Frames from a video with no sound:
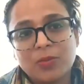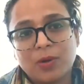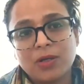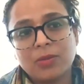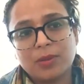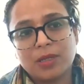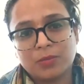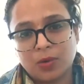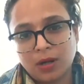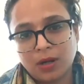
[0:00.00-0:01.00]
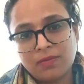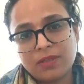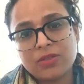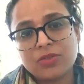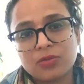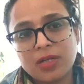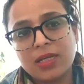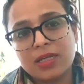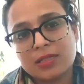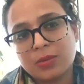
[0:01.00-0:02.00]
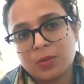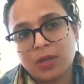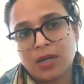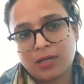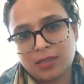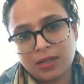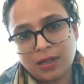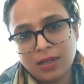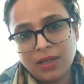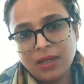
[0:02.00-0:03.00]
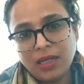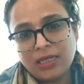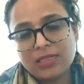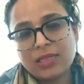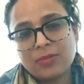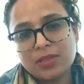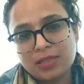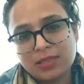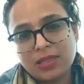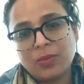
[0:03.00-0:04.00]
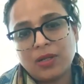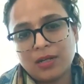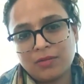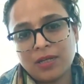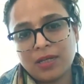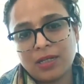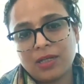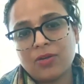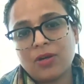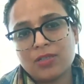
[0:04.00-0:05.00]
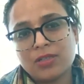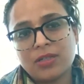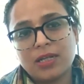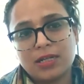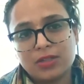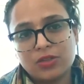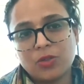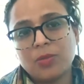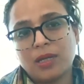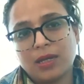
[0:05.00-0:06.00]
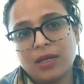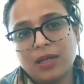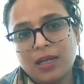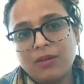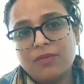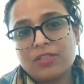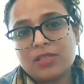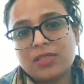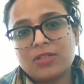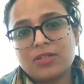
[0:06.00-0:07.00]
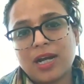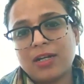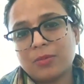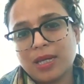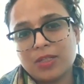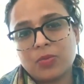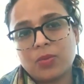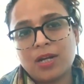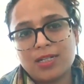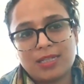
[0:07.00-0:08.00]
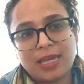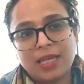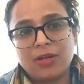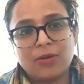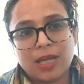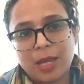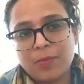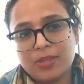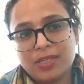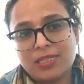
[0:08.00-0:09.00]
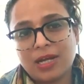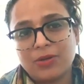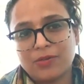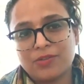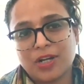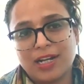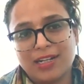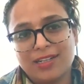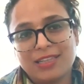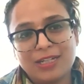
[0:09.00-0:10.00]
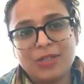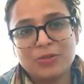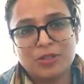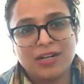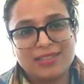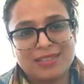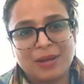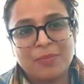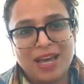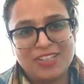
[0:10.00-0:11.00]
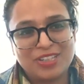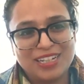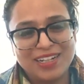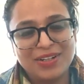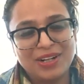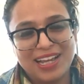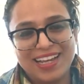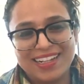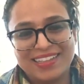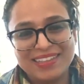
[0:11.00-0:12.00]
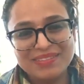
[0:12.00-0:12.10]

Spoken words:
we want to be evolved, this truly is the world in some sense that we're living in and constantly consuming, which is a trend-based world saying, okay, empathy is out of trend. The new trend is compassion. And you're like,